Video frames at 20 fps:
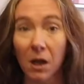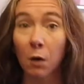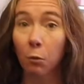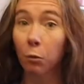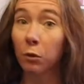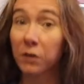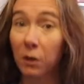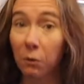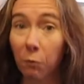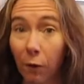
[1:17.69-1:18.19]

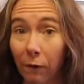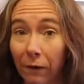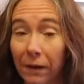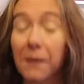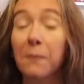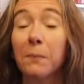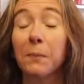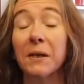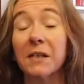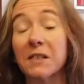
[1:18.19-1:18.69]
Well, don't
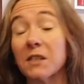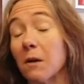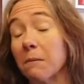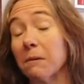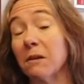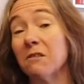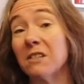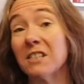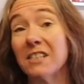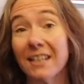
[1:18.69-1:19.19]
worry, because I'm
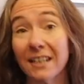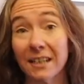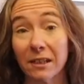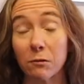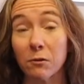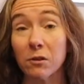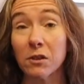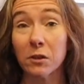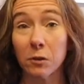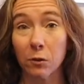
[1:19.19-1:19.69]
going to tell
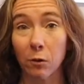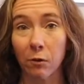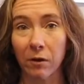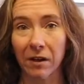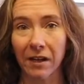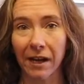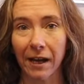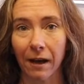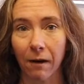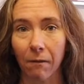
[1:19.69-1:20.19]
you the story
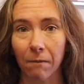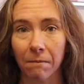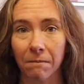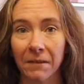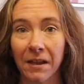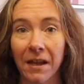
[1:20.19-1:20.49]
now.